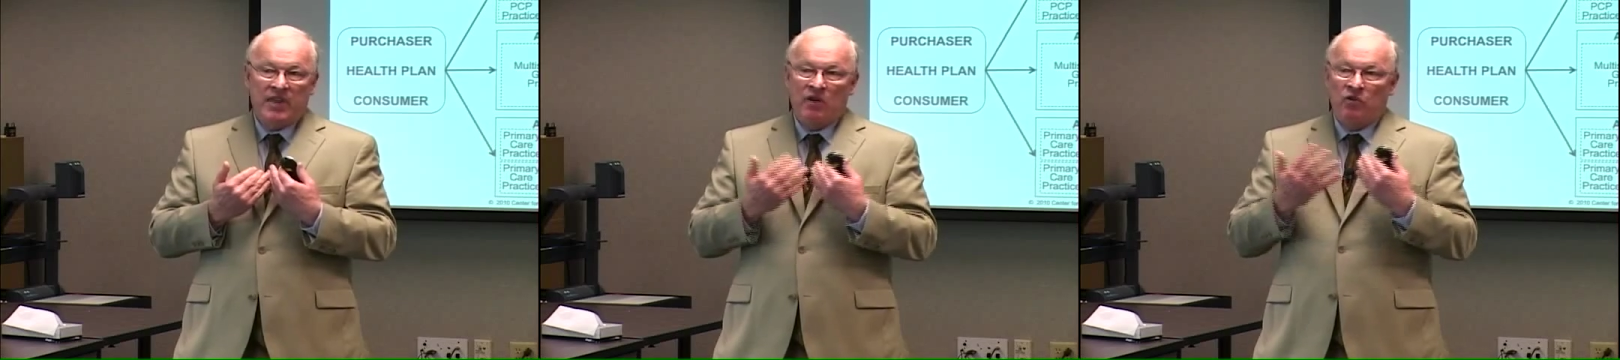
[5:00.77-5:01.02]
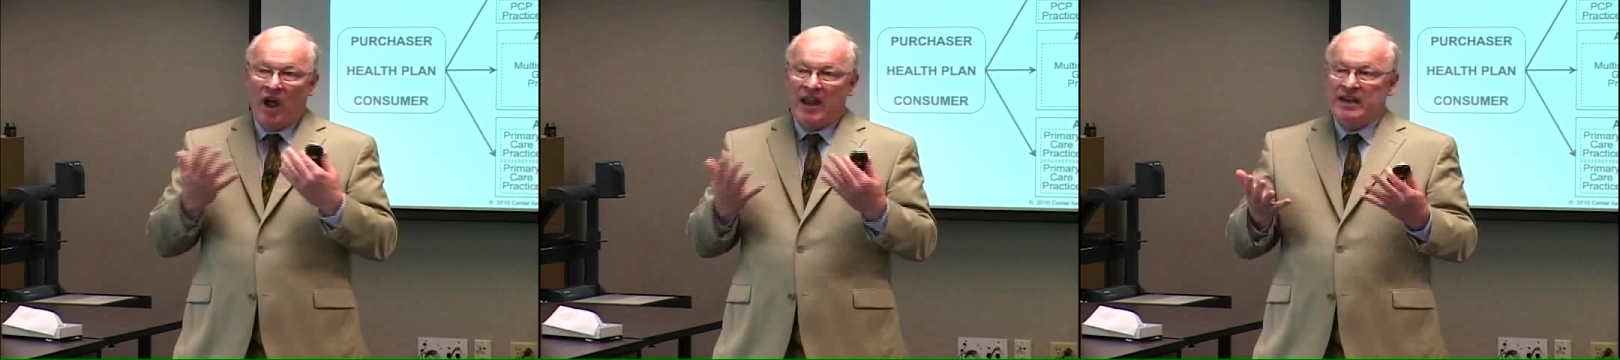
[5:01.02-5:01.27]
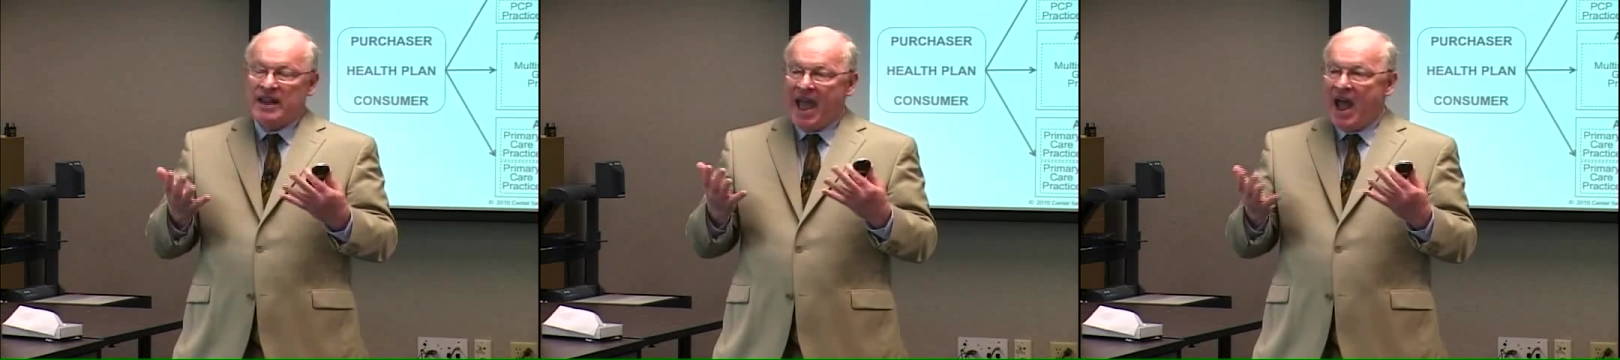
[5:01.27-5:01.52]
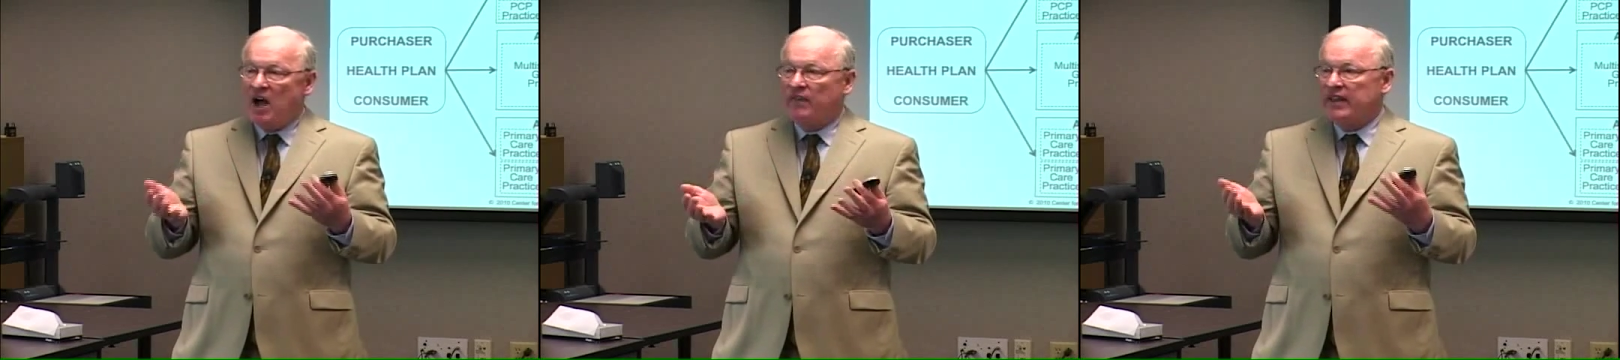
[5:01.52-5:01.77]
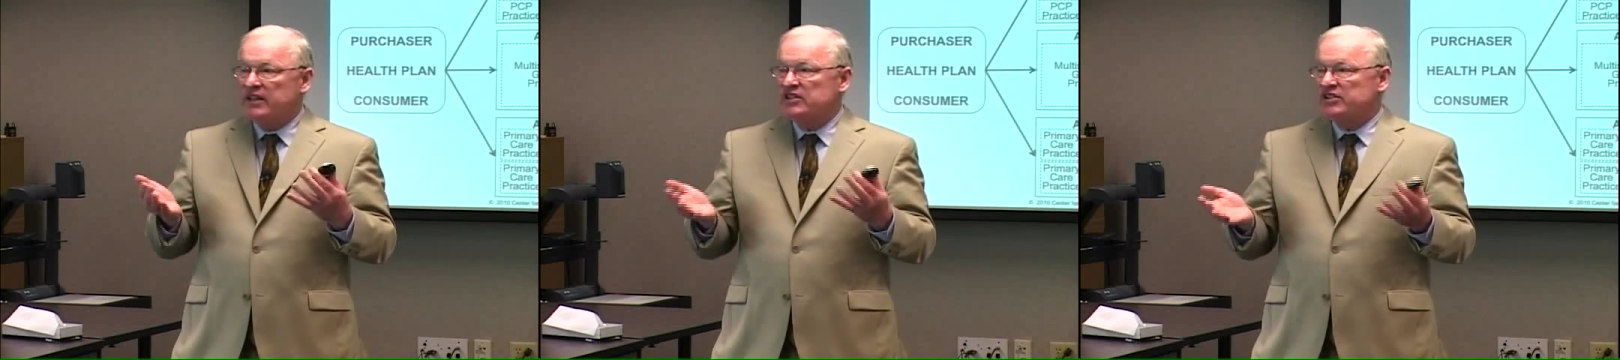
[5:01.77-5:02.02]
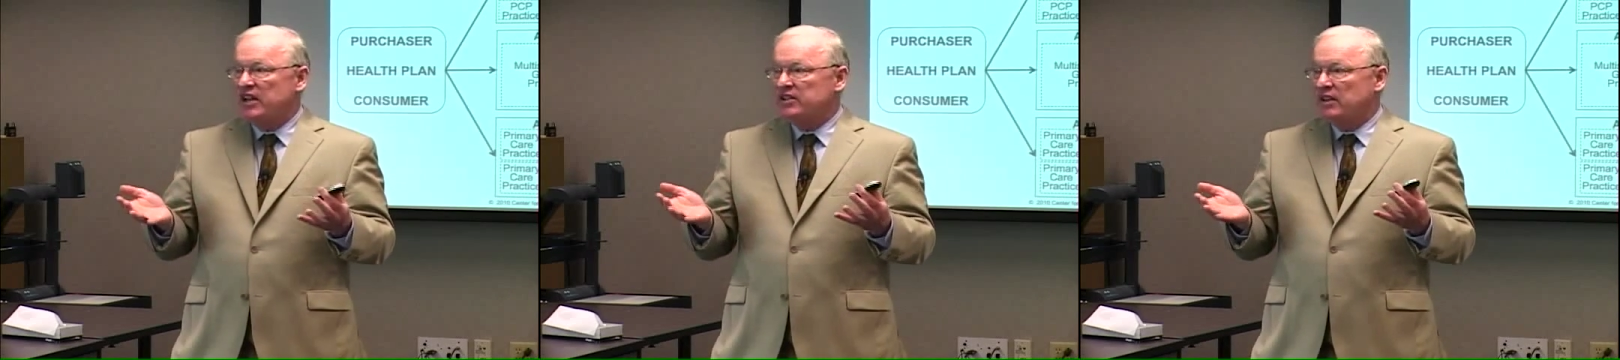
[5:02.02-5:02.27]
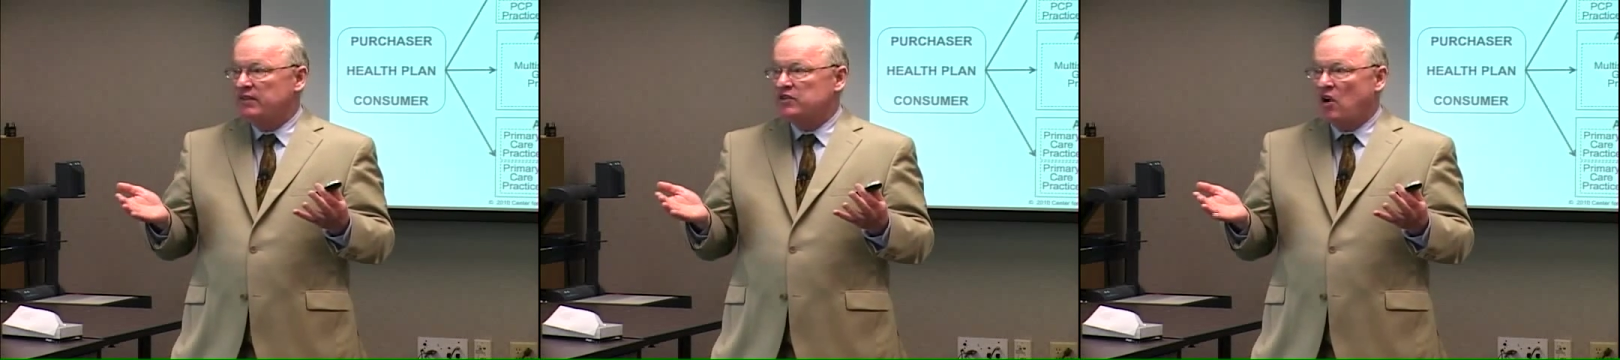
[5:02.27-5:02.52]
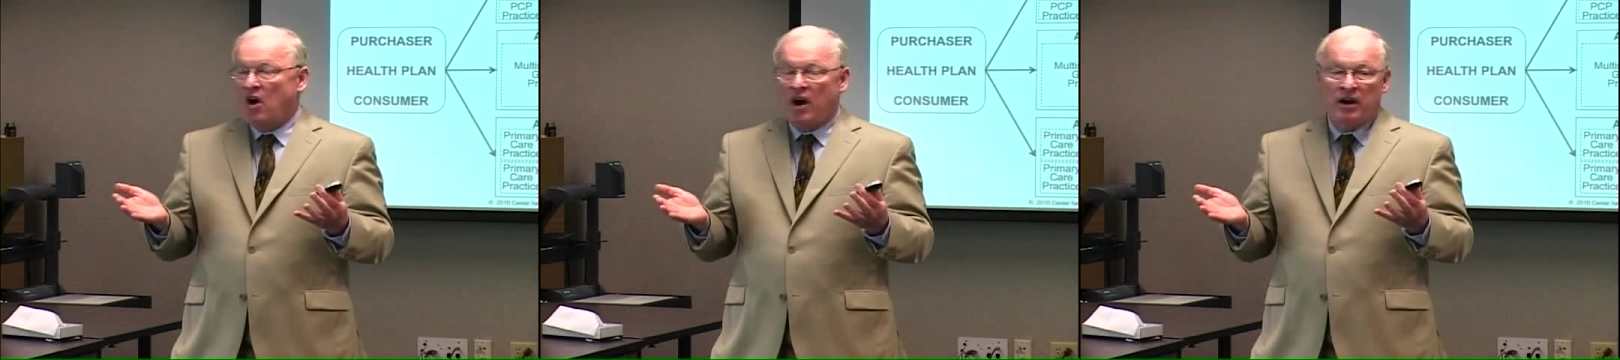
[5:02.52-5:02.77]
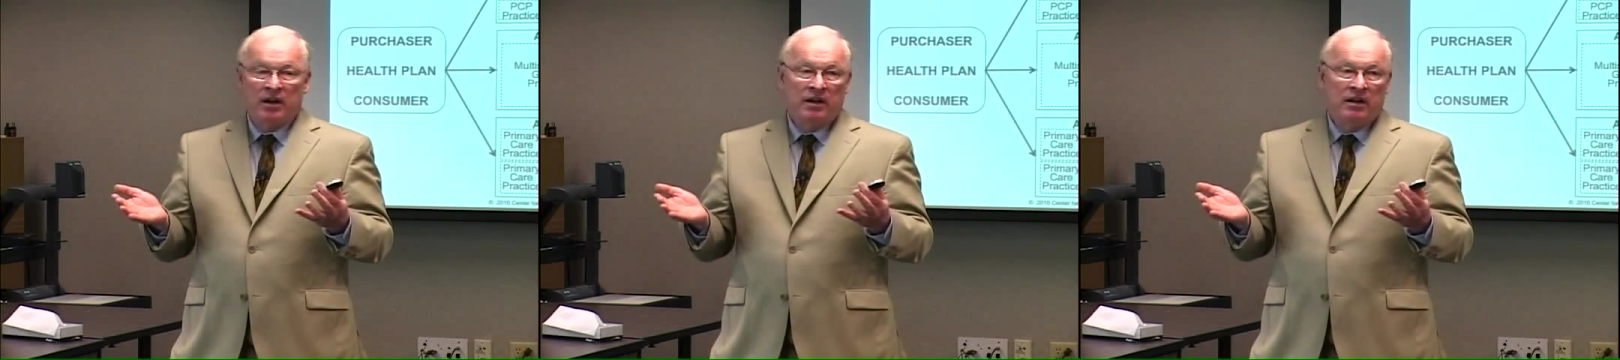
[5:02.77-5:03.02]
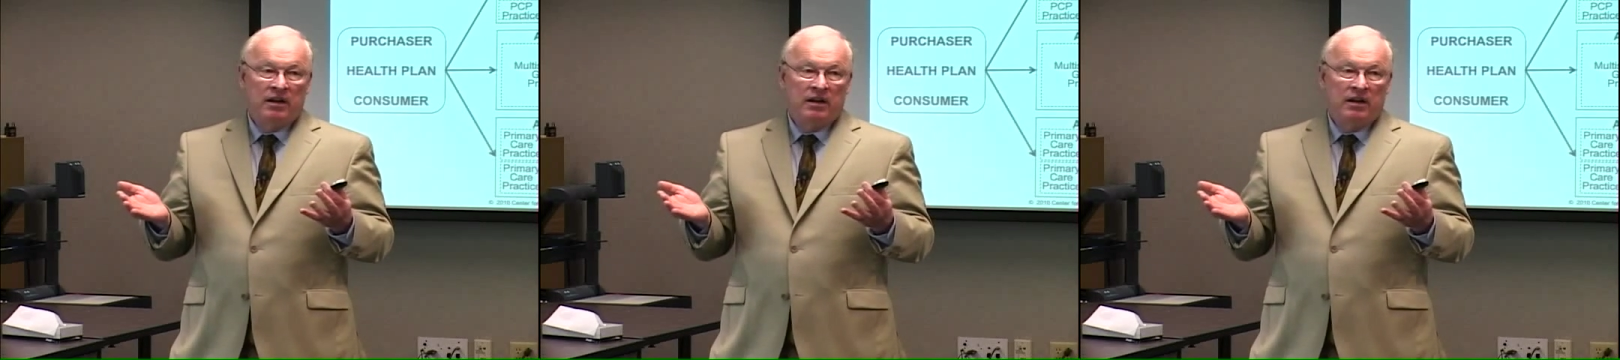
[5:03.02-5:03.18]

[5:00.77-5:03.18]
that right now the incentives are